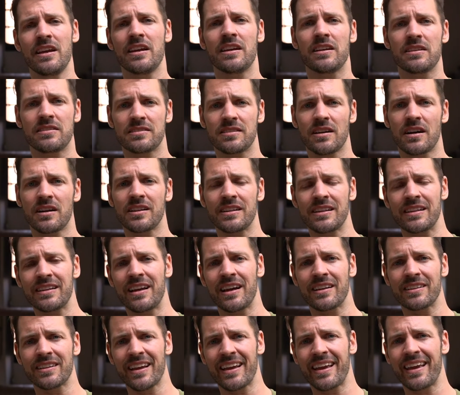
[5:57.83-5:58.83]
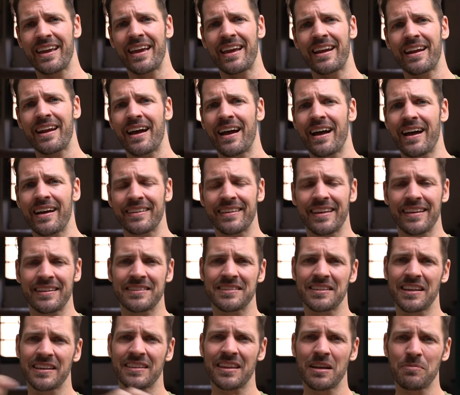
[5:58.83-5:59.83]
It started in Cartagena, then
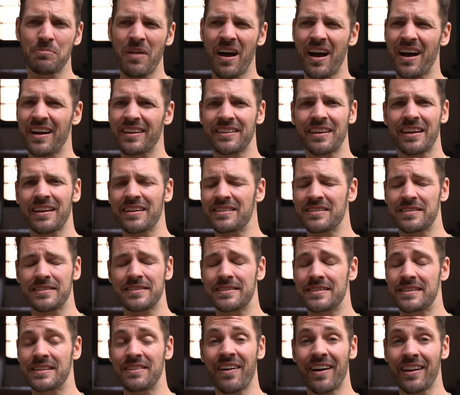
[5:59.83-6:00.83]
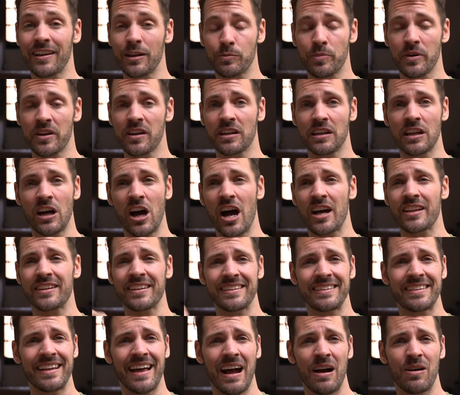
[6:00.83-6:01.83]
Santa Marta is developing a lot,
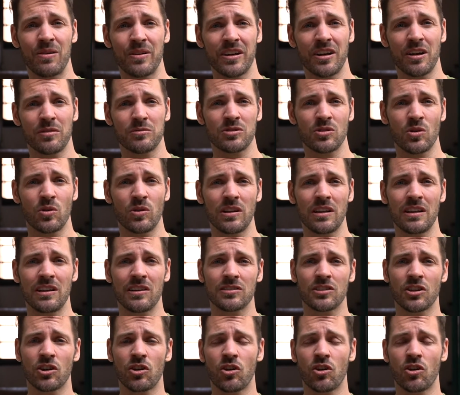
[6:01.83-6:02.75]
and now it comes all along the